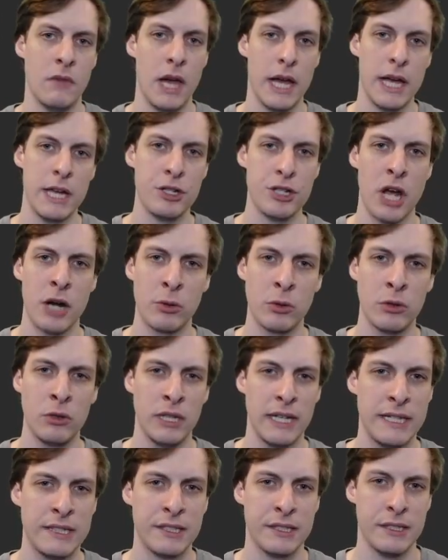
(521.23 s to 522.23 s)
In general,
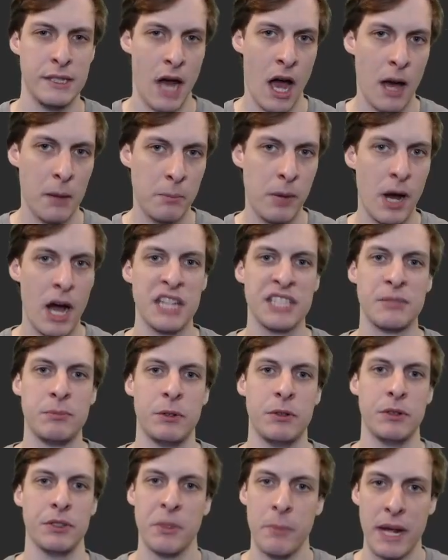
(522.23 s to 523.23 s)
it's not
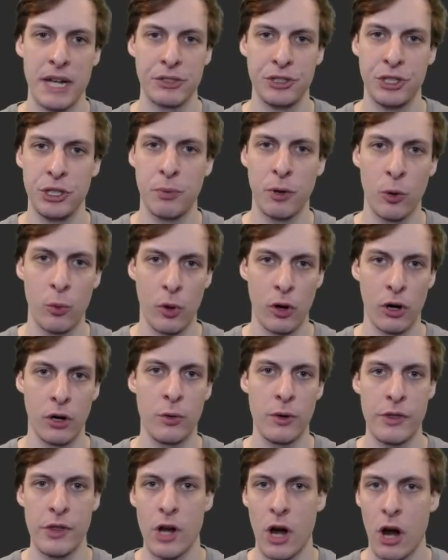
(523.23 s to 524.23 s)
possible to make super work
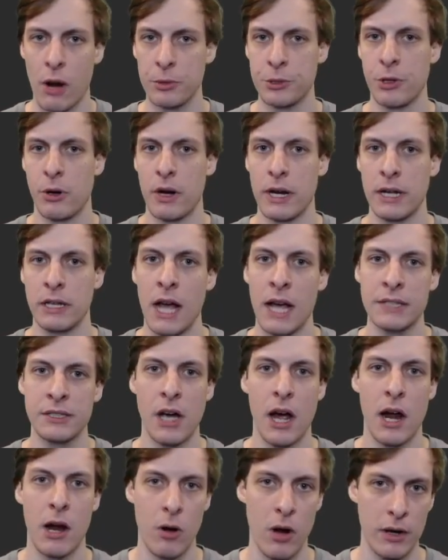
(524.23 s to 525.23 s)
with an arbitrary class
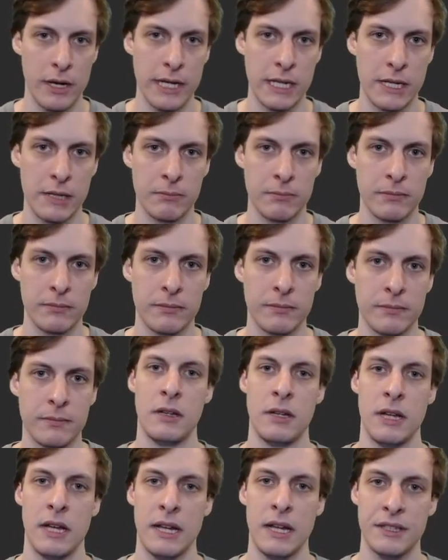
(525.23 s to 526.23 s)
hierarchy.
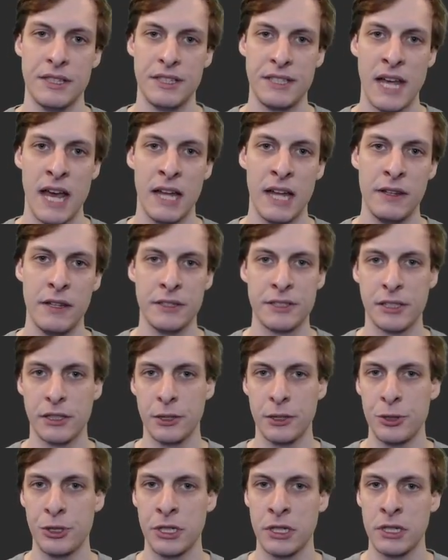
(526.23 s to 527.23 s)
Instead, the
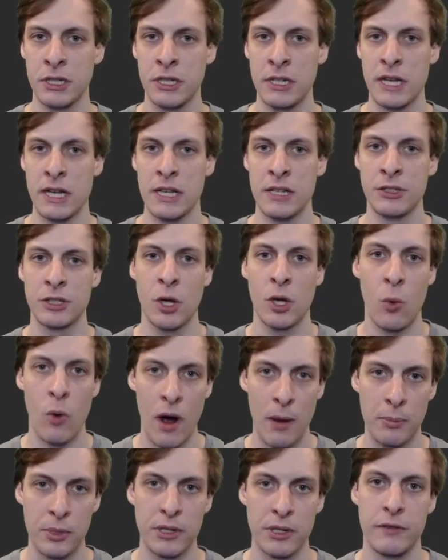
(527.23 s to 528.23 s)
solution is
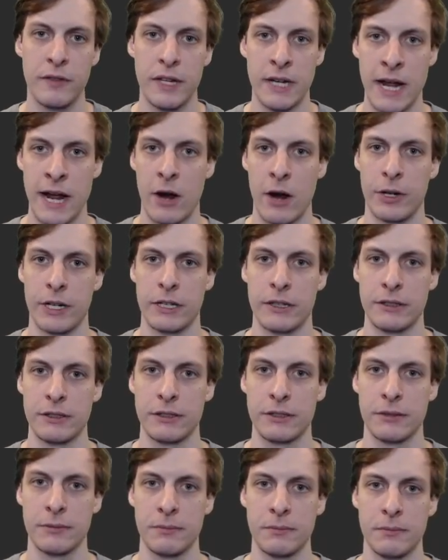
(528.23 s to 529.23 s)
cooperative
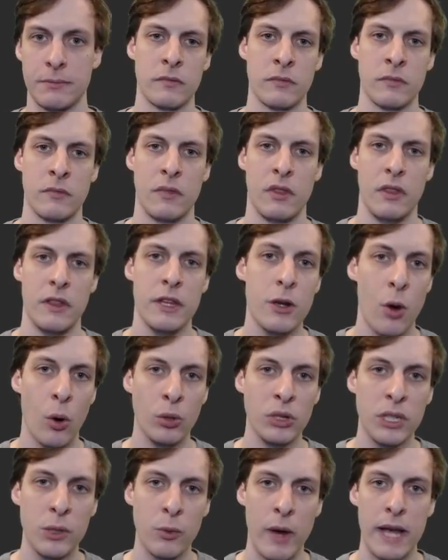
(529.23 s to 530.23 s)
inheritance. The
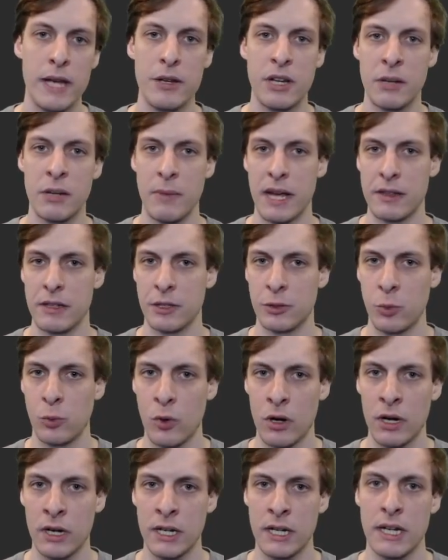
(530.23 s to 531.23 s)
only way you can make this
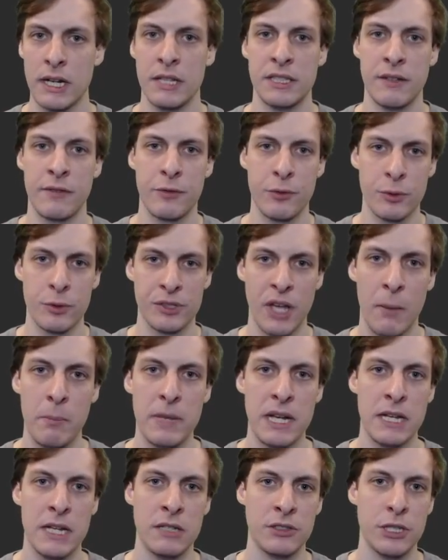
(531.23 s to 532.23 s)
work is if through some
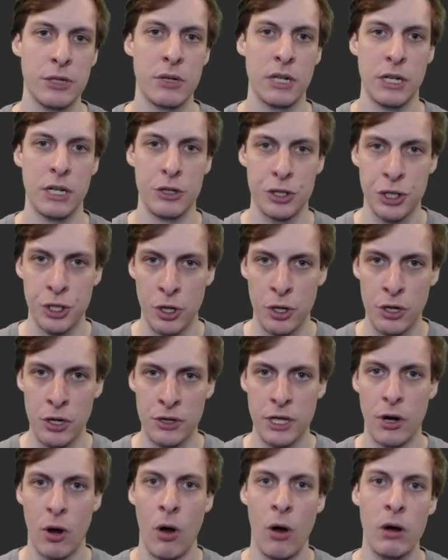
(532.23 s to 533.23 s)
means you can ensure
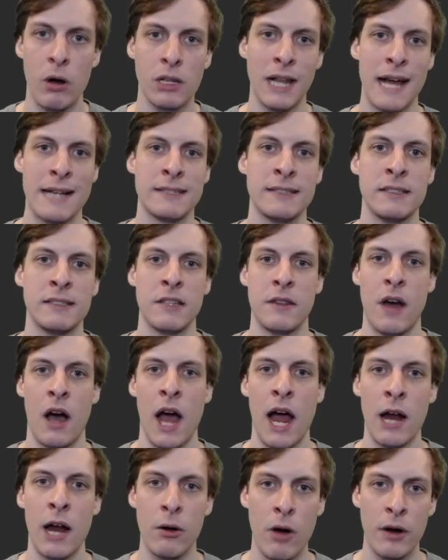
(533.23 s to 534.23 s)
that all classes in the
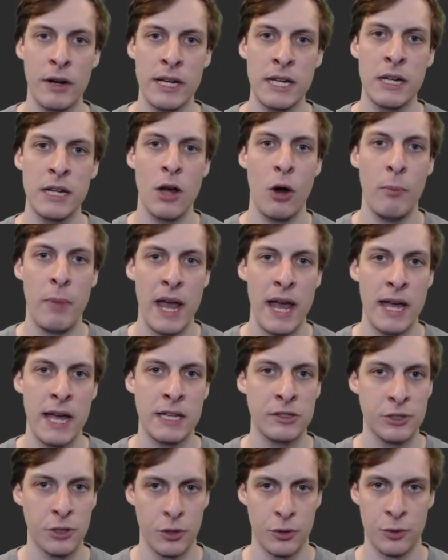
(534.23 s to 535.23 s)
hierarchy obey
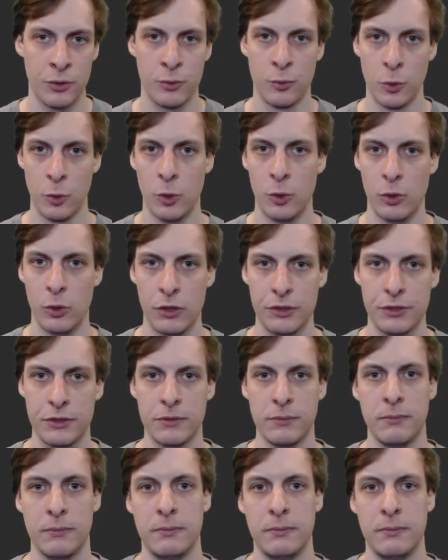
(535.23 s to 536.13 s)
certain rules.